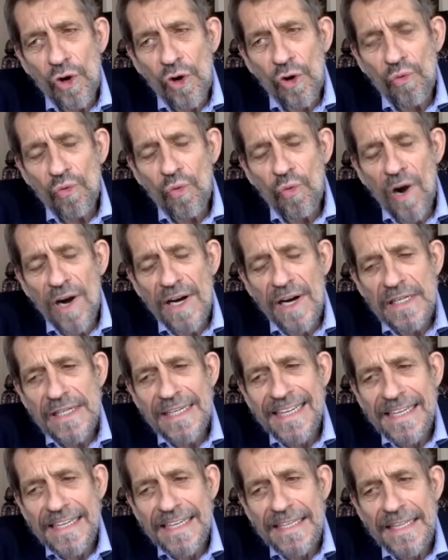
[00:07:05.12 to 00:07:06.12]

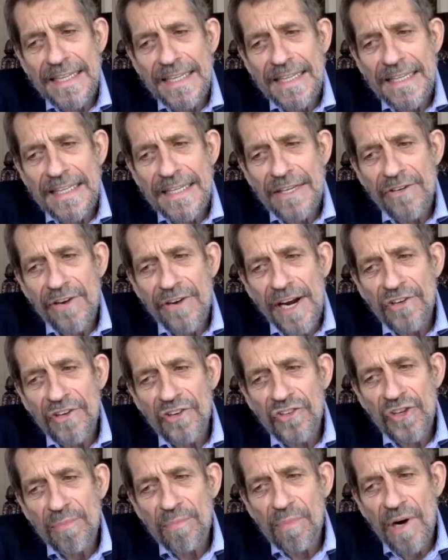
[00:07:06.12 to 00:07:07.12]
rung in the
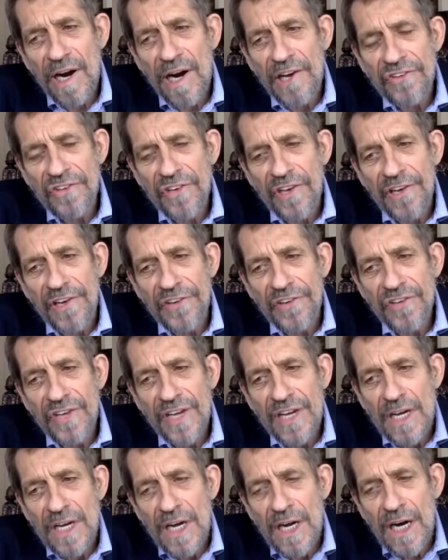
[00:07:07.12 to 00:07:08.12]
interagency process
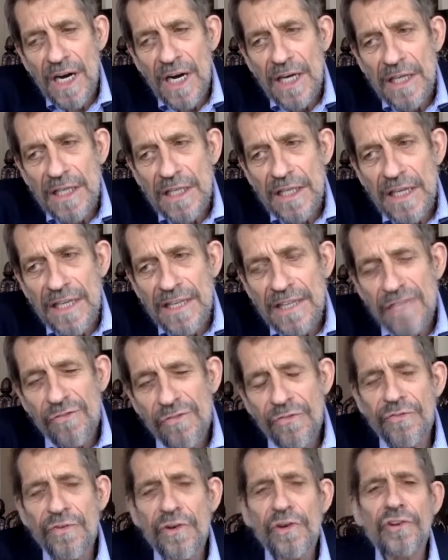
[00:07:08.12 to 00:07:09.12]
and the
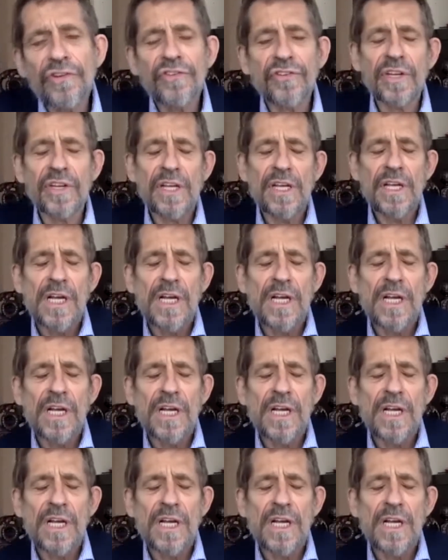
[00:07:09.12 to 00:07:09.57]
first